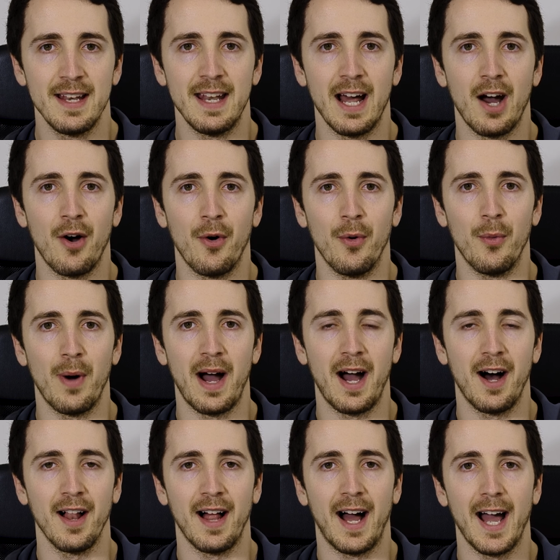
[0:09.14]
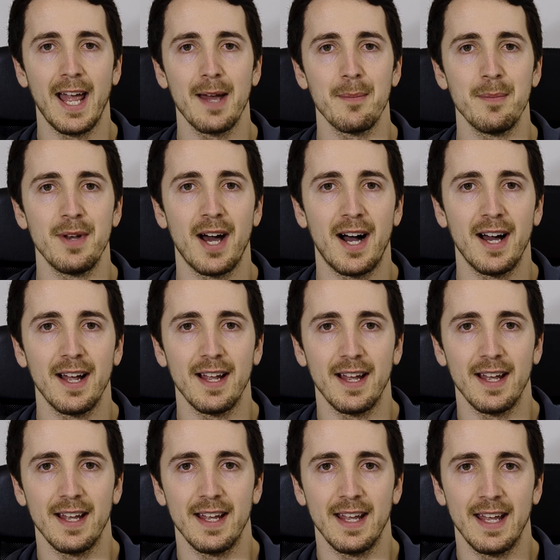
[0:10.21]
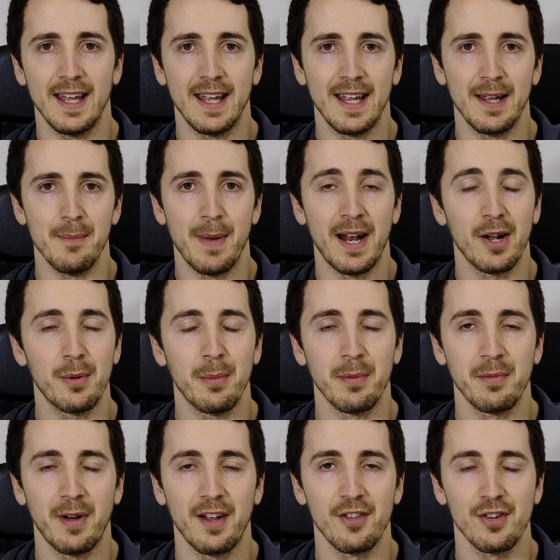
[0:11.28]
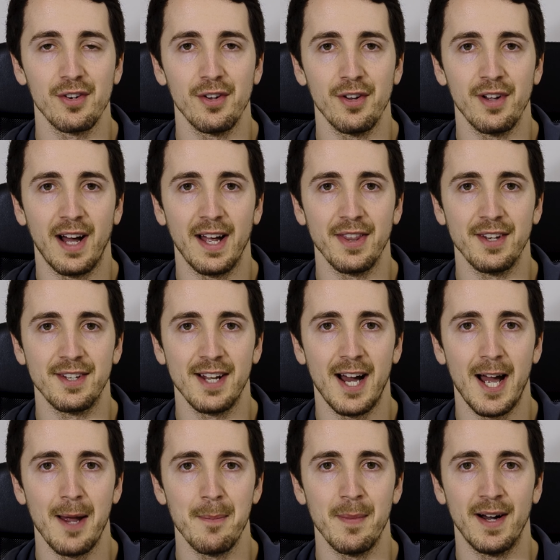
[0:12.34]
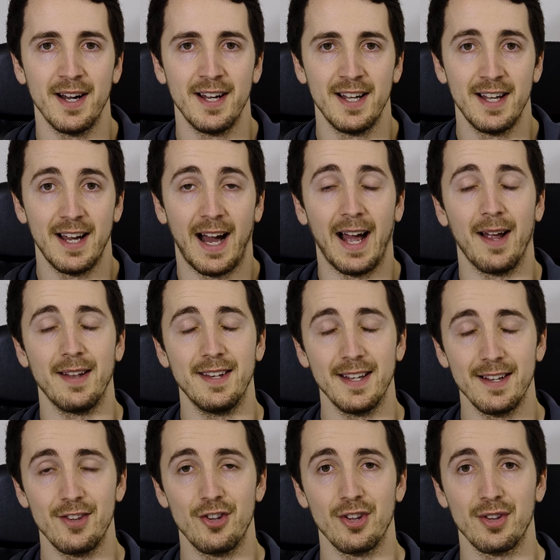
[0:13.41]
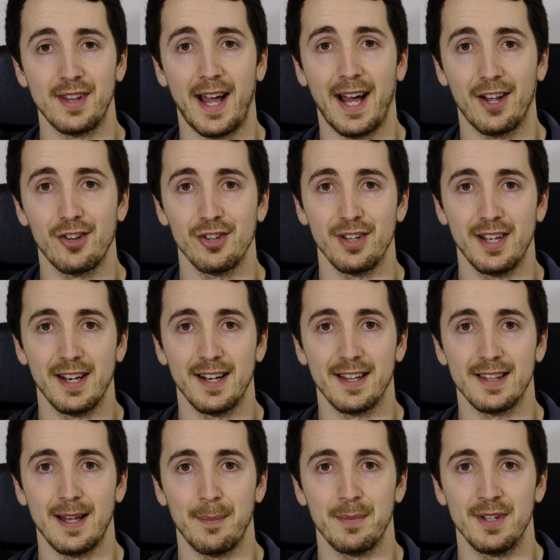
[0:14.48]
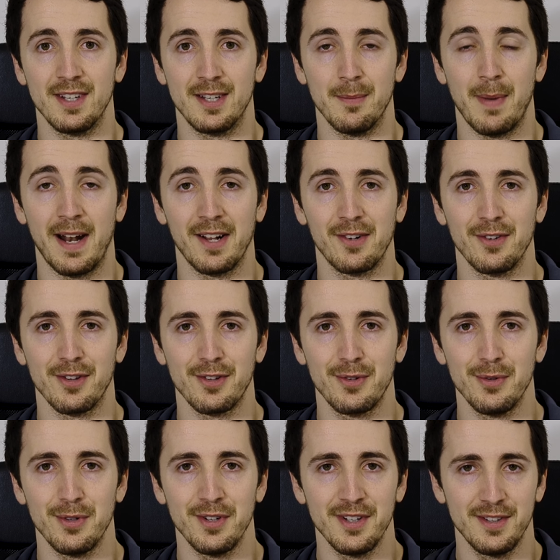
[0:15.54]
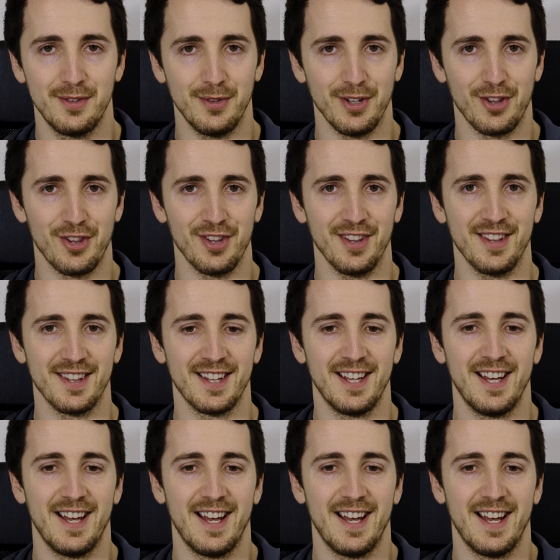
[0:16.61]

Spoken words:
Now, while I am not a medical professional at the time, I did just actually get accepted to medical school, which is